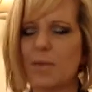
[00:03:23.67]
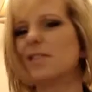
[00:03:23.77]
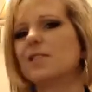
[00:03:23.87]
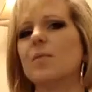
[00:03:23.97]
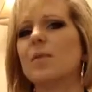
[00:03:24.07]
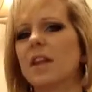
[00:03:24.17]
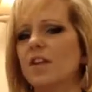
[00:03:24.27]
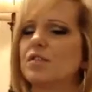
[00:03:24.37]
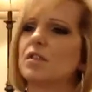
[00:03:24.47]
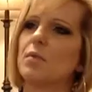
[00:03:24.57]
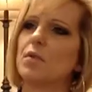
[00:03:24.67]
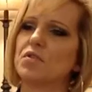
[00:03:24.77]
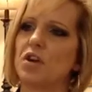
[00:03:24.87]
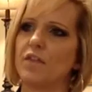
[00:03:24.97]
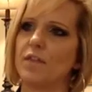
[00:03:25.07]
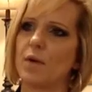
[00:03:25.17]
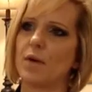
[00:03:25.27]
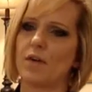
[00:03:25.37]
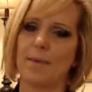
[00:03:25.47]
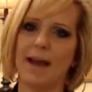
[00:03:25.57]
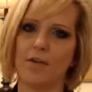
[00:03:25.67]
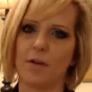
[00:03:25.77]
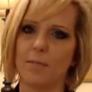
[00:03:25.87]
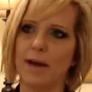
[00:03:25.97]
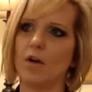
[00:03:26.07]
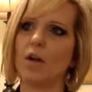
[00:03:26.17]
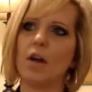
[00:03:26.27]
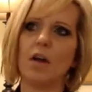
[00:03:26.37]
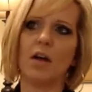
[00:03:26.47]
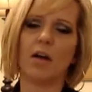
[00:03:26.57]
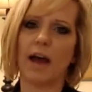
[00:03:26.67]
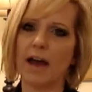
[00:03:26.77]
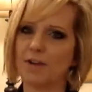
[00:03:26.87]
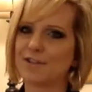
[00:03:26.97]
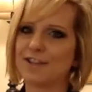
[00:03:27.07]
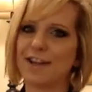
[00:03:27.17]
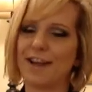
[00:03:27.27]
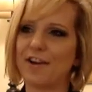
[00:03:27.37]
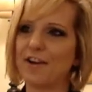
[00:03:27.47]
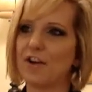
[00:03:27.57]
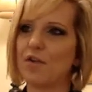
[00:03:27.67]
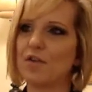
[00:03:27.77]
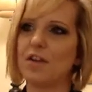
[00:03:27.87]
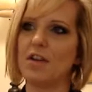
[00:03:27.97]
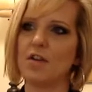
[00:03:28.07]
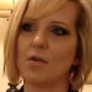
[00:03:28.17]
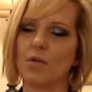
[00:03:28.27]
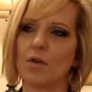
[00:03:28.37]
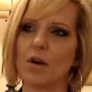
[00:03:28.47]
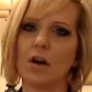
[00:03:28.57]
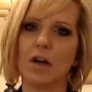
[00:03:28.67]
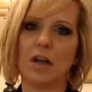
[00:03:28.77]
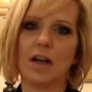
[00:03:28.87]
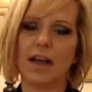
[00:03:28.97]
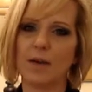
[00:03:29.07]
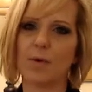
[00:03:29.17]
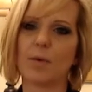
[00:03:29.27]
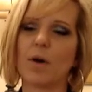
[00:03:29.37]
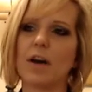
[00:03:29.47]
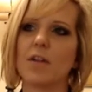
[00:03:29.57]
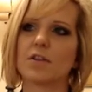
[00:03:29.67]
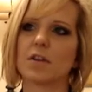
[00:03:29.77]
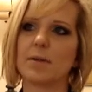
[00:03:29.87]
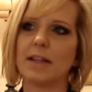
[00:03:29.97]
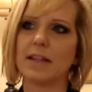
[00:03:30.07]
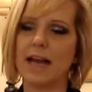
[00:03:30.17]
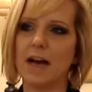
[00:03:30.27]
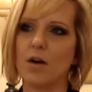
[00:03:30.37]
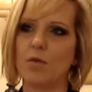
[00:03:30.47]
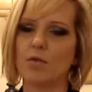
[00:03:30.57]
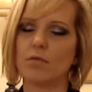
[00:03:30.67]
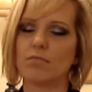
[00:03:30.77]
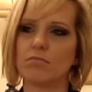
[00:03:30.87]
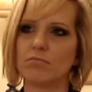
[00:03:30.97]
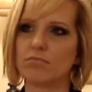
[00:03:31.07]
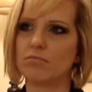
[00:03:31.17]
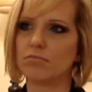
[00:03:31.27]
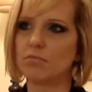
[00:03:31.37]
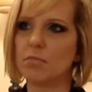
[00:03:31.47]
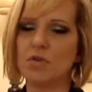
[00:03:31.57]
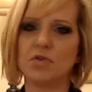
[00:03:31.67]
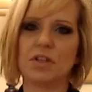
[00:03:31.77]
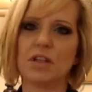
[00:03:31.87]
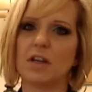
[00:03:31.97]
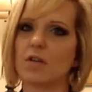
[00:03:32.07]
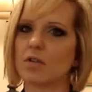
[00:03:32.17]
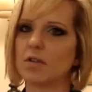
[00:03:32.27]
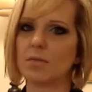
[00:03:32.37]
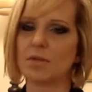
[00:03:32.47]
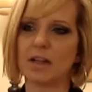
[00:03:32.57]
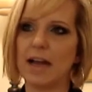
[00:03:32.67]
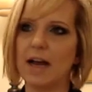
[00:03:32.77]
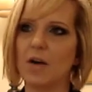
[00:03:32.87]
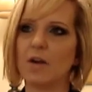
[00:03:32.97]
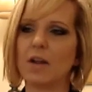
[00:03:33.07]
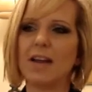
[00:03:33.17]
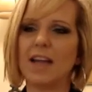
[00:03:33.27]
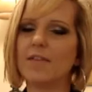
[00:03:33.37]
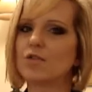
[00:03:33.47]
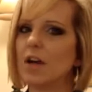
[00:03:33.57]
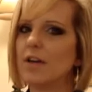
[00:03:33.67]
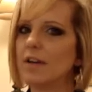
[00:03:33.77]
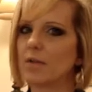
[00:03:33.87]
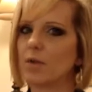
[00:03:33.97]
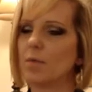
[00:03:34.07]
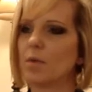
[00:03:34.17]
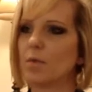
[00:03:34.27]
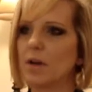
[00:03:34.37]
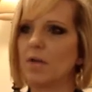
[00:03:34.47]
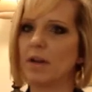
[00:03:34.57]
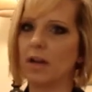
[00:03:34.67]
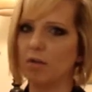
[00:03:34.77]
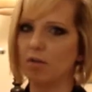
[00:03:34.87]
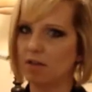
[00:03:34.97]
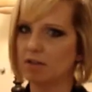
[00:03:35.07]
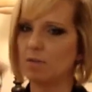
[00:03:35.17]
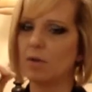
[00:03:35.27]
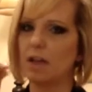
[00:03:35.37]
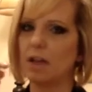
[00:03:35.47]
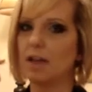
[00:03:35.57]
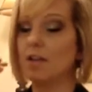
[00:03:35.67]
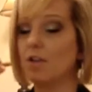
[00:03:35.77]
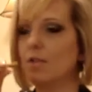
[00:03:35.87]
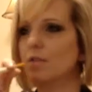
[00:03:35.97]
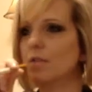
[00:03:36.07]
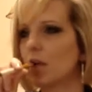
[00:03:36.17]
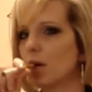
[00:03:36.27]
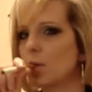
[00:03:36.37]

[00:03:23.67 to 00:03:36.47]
This is the one that I use the most often whenever I'm out and about, out singing karaoke or anywhere where I know there's going to be loud music or something loud. Even driving down the road with the window down, this is the one that I need to use.